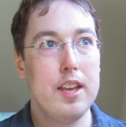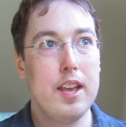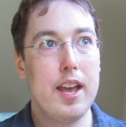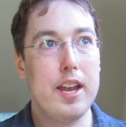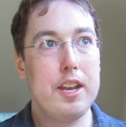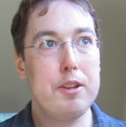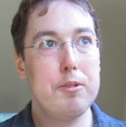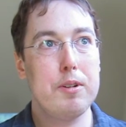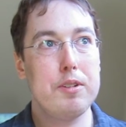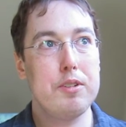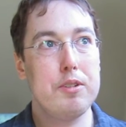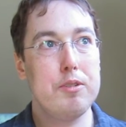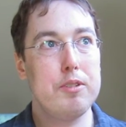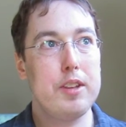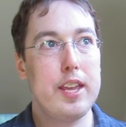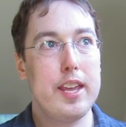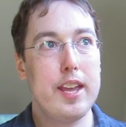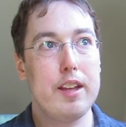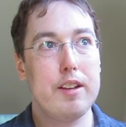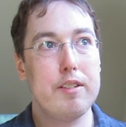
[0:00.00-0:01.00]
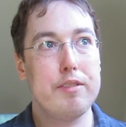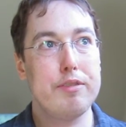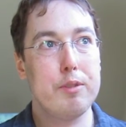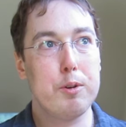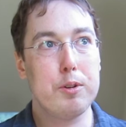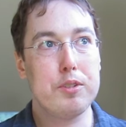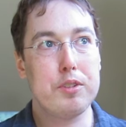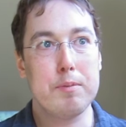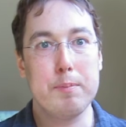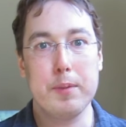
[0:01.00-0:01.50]
anyone who can't
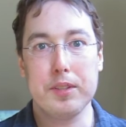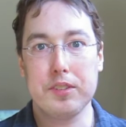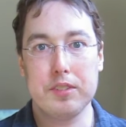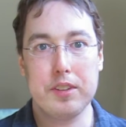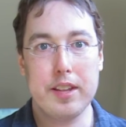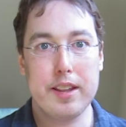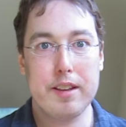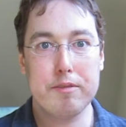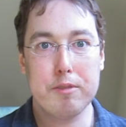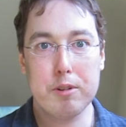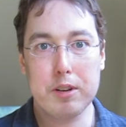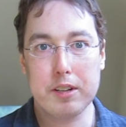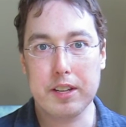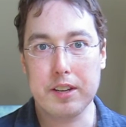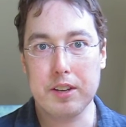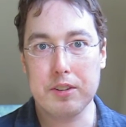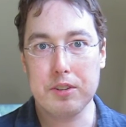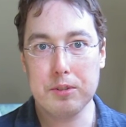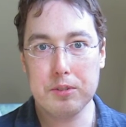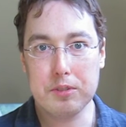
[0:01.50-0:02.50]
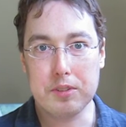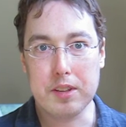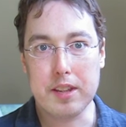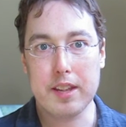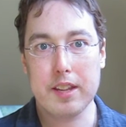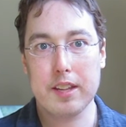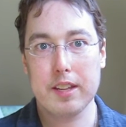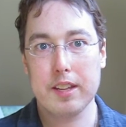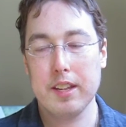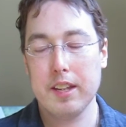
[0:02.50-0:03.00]
afford to miss a day of work on a
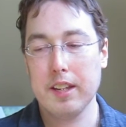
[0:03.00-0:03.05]
Tuesday.